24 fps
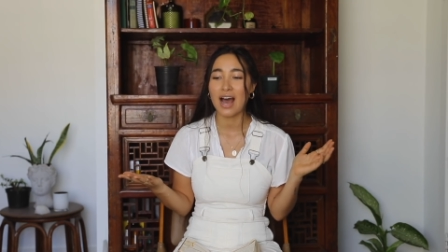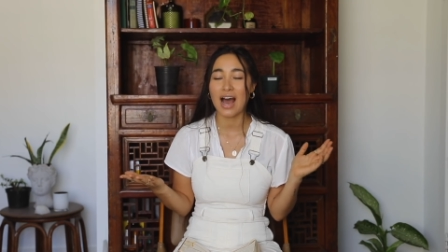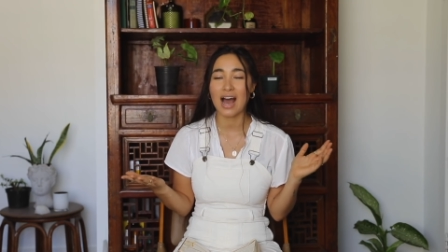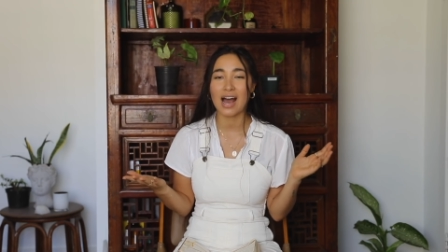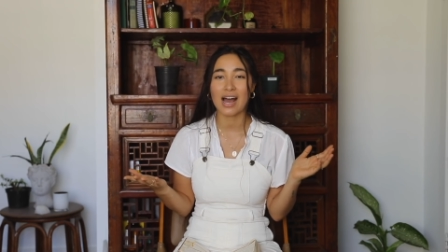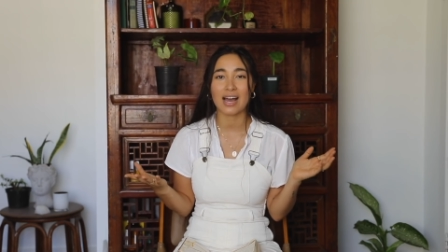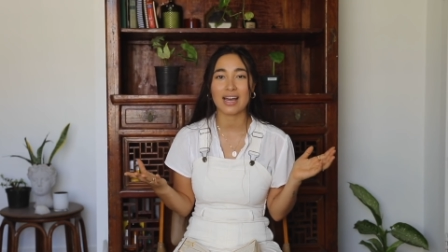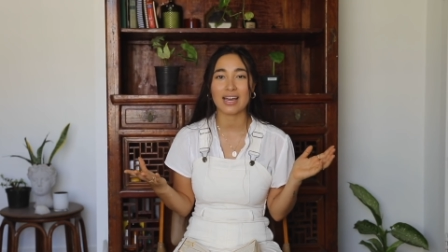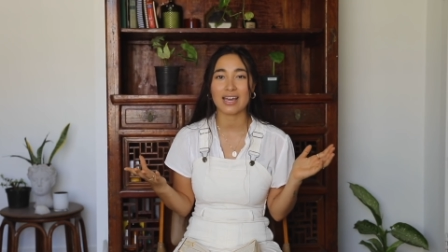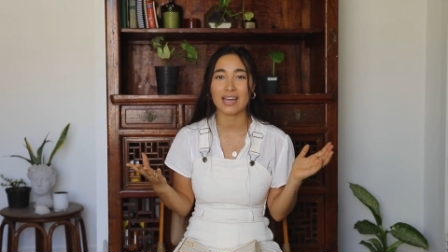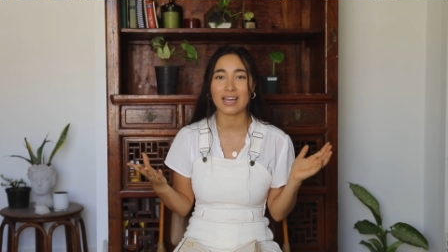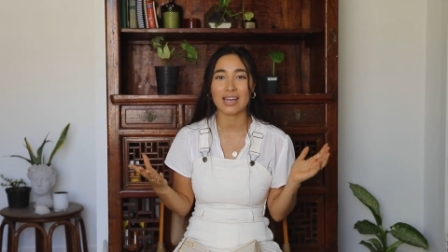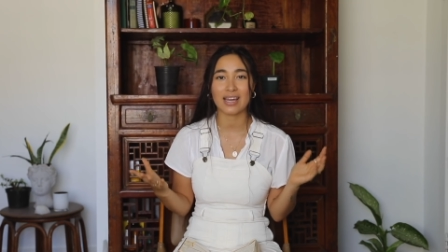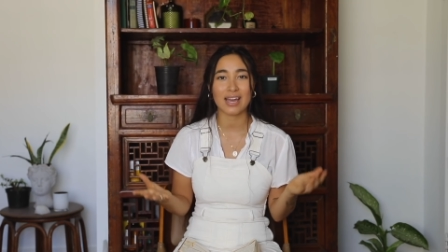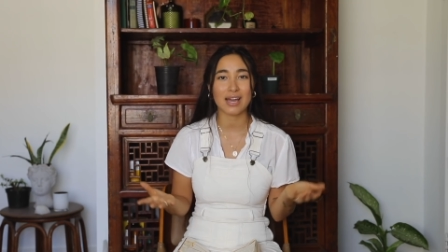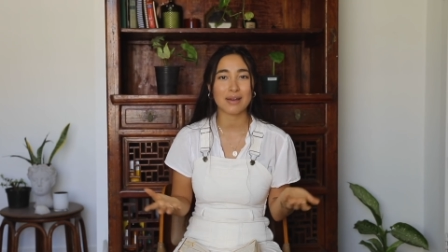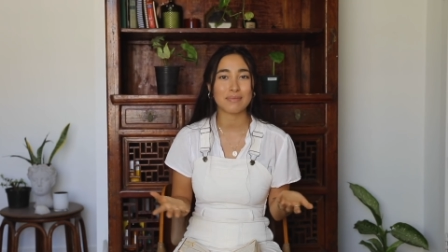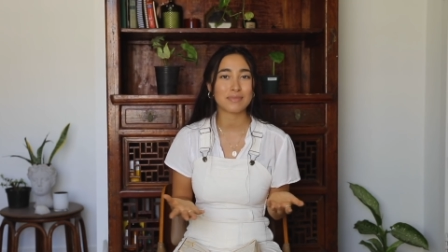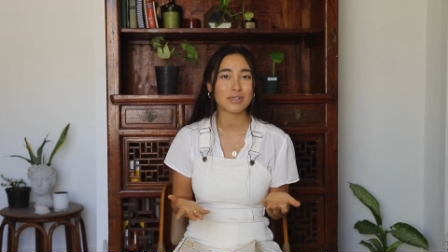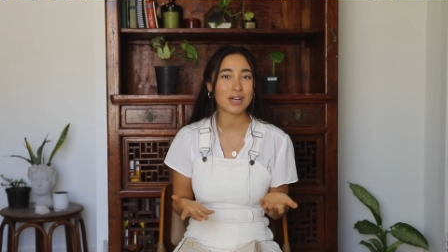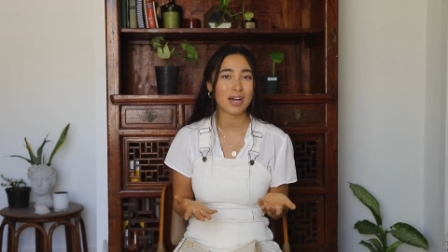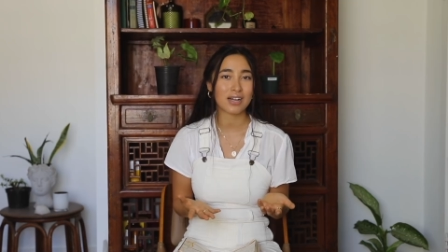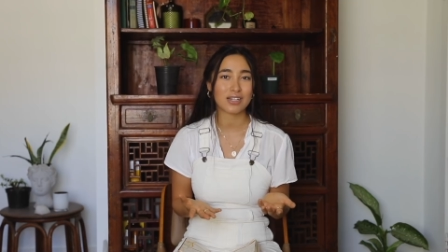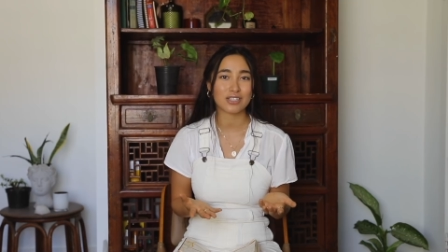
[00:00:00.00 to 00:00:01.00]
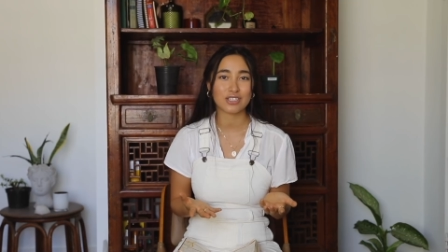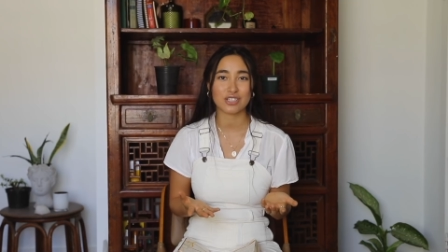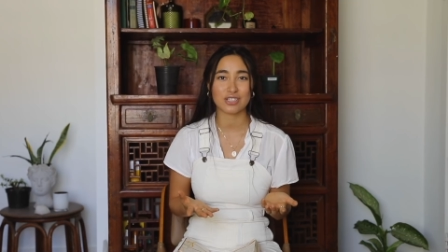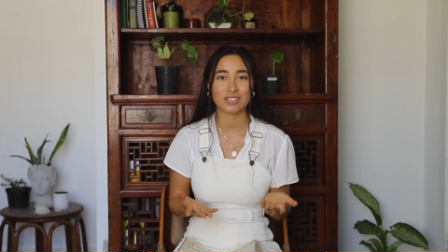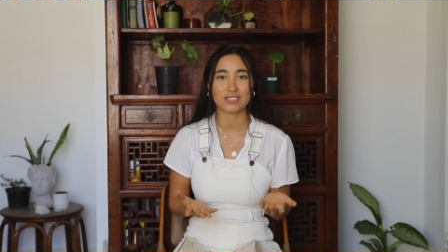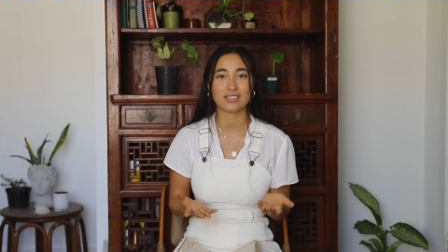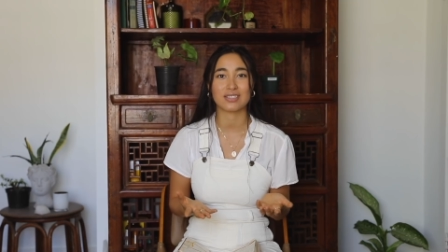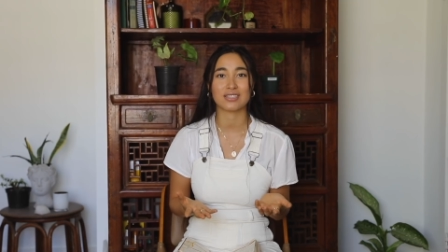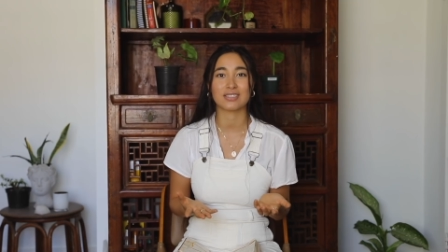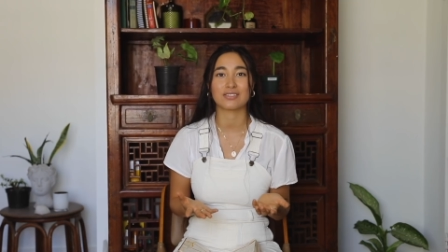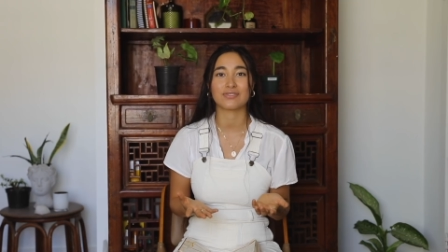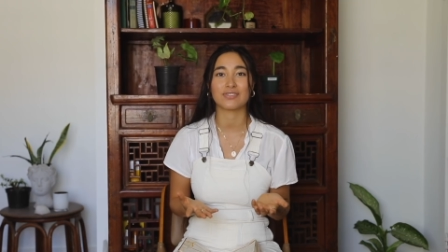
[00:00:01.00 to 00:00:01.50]
I am not
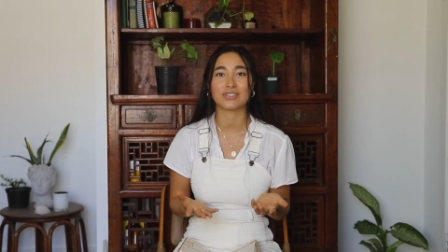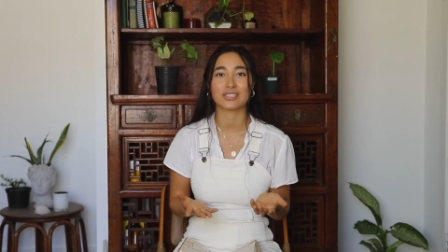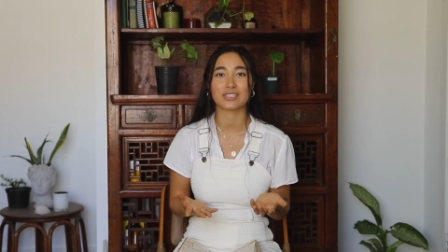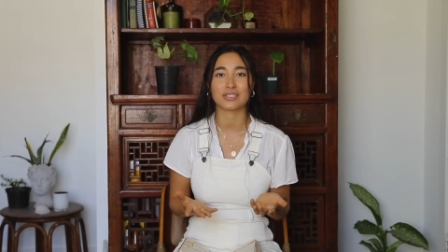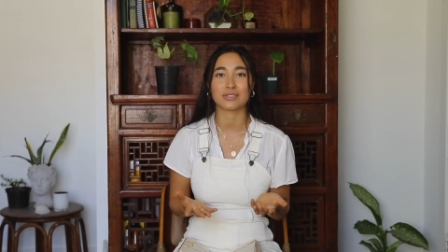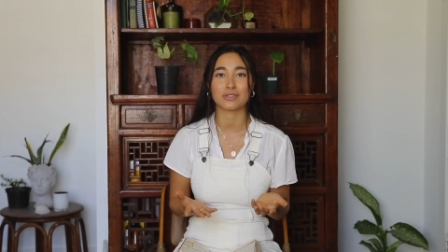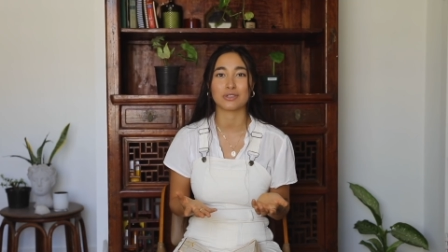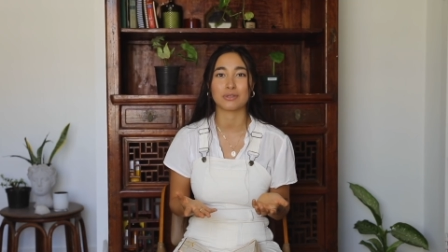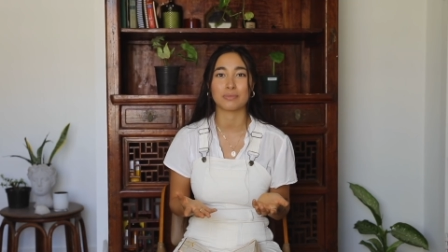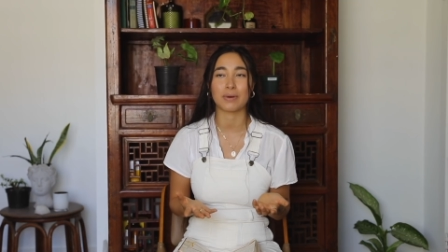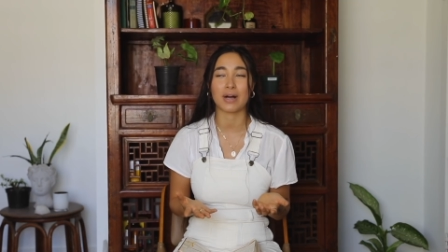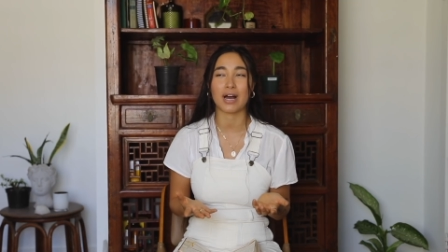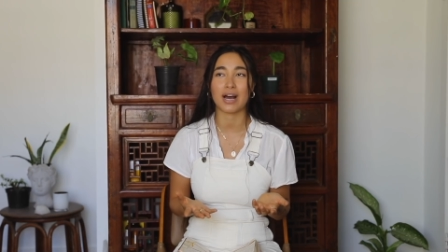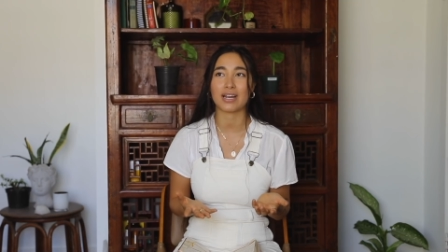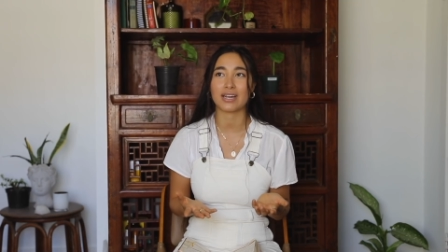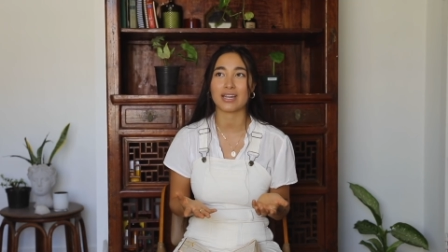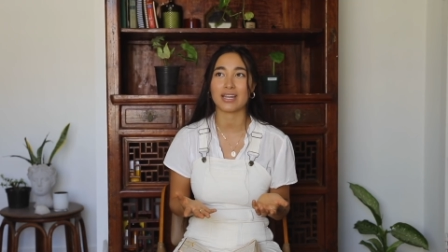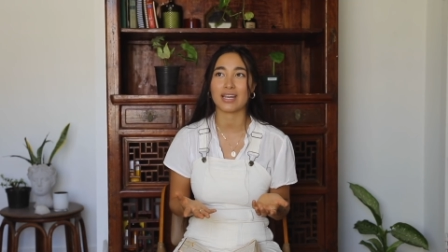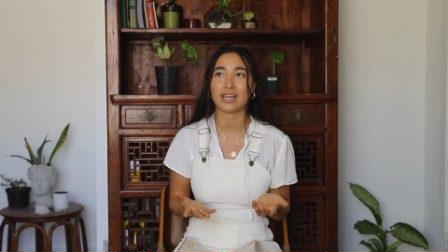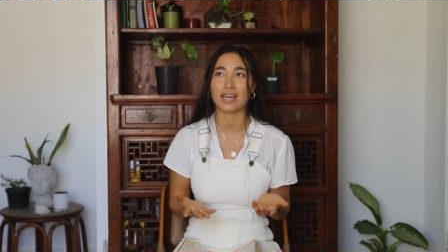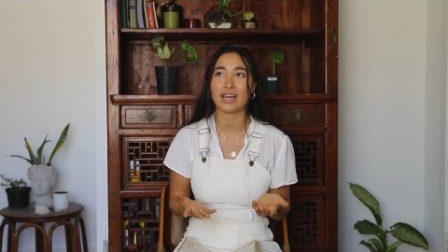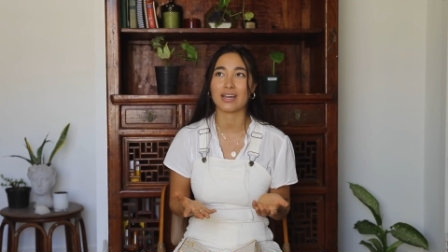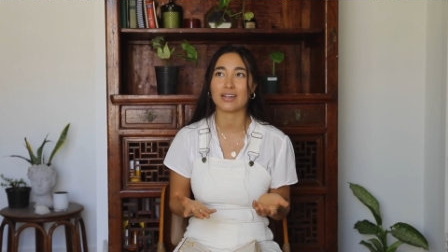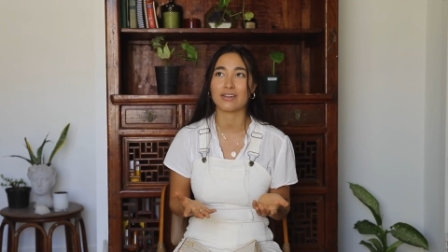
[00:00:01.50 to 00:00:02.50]
just this physical body,